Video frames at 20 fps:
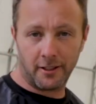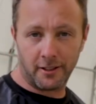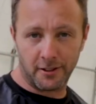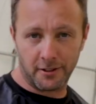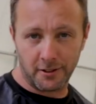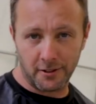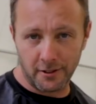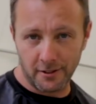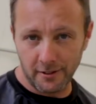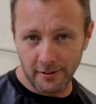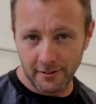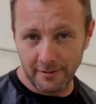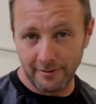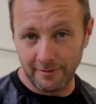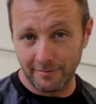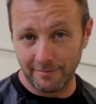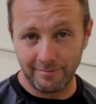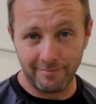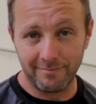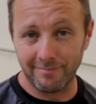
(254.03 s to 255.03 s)
because
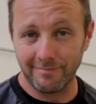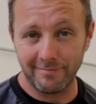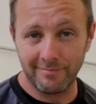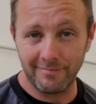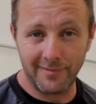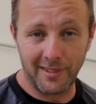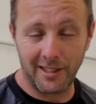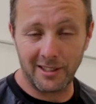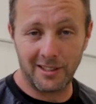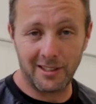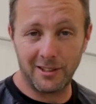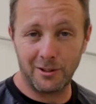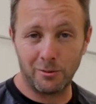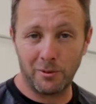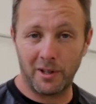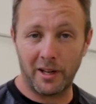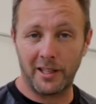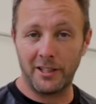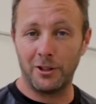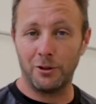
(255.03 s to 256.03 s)
that's just
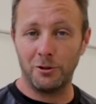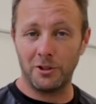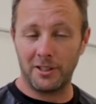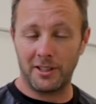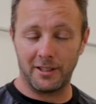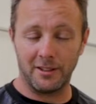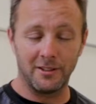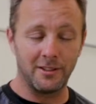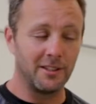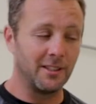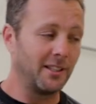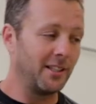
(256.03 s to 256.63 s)
what I do still.